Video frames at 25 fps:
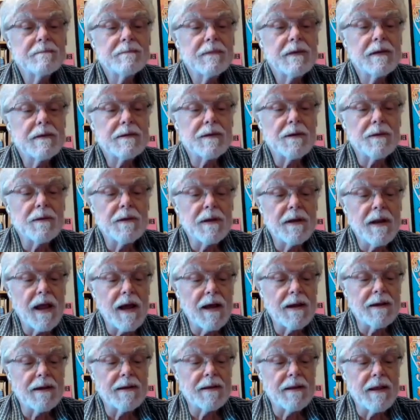So then
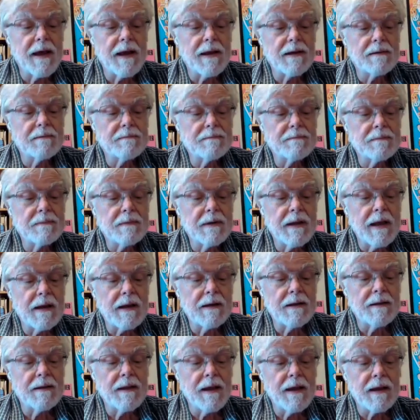how did that, how
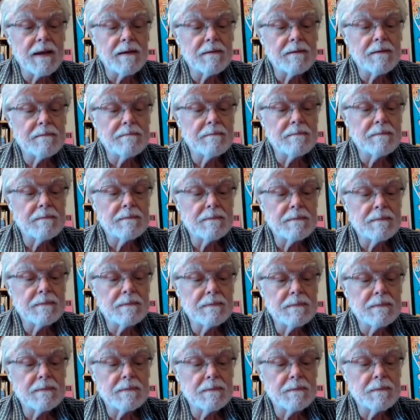did that
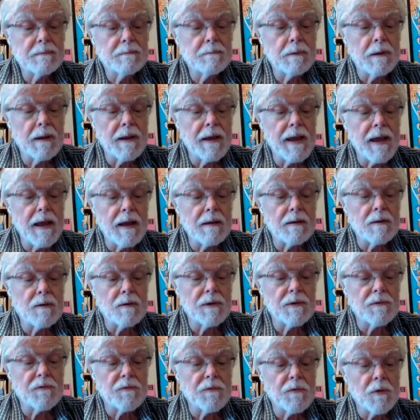play out
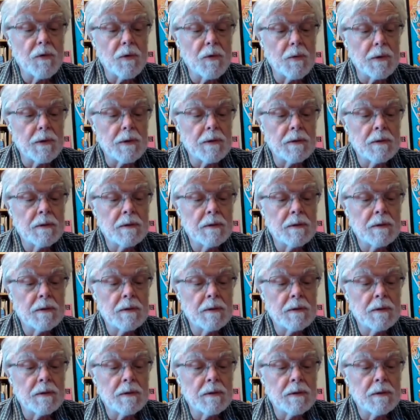going forward?